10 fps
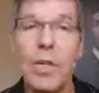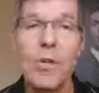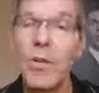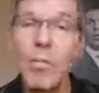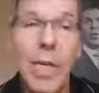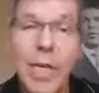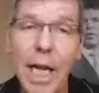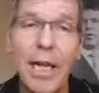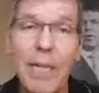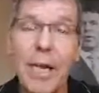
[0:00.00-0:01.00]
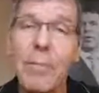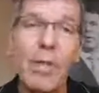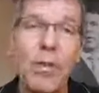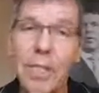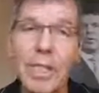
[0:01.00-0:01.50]
couldn't be a second time
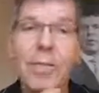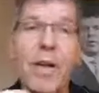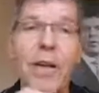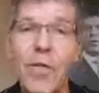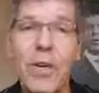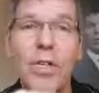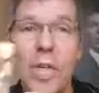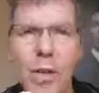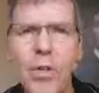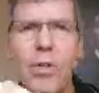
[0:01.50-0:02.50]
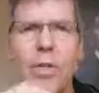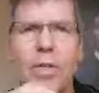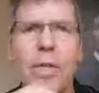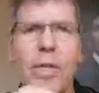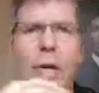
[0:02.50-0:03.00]
because this is my first time
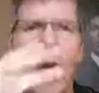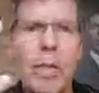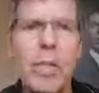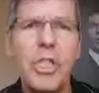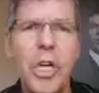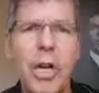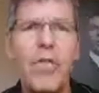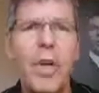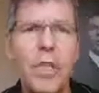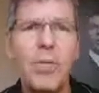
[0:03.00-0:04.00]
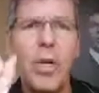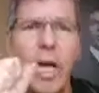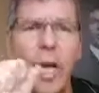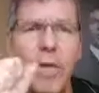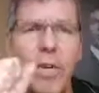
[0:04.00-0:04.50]
using IBGR Facebook
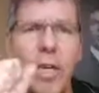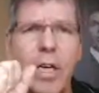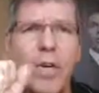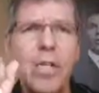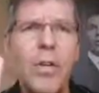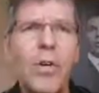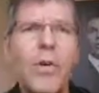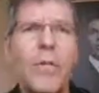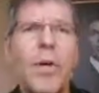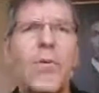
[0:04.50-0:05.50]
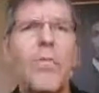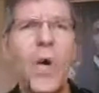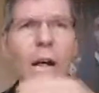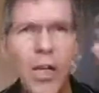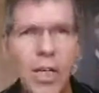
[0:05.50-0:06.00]
Live, so
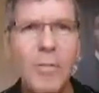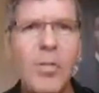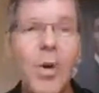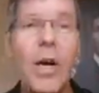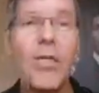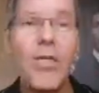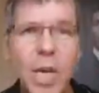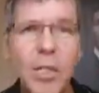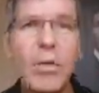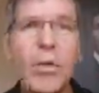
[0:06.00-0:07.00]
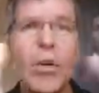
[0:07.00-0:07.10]
welcome to our Facebook